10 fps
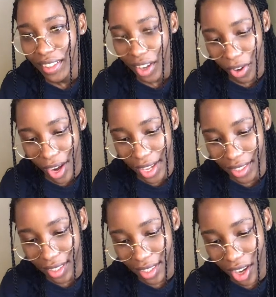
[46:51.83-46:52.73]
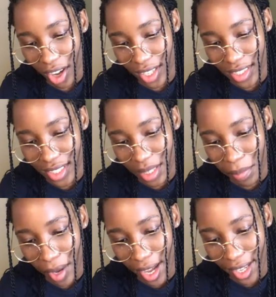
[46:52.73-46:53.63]
All right. Honestly
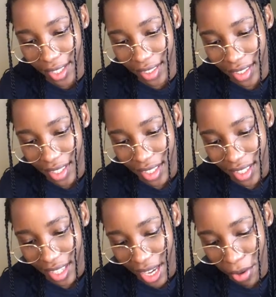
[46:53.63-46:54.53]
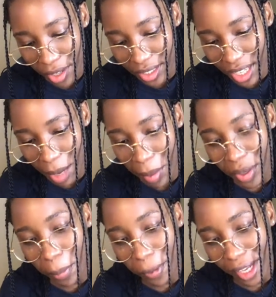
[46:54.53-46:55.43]
by Eric Nam. I'm
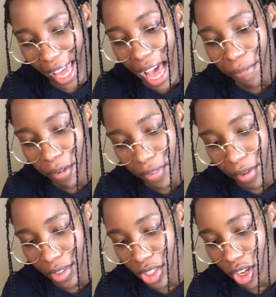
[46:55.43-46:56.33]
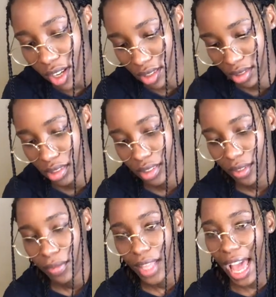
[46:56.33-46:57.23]
gonna play half of every song.
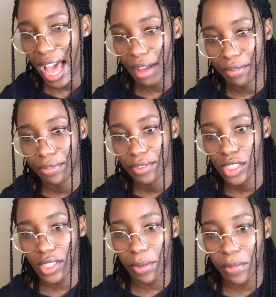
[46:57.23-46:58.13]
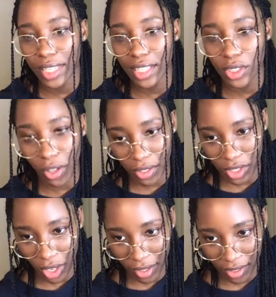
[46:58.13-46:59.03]
Half. So that we get to all the
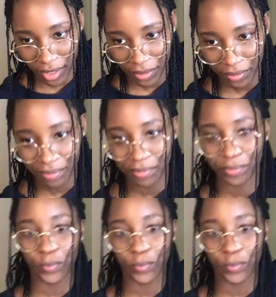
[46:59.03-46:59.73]
songs. Ooh.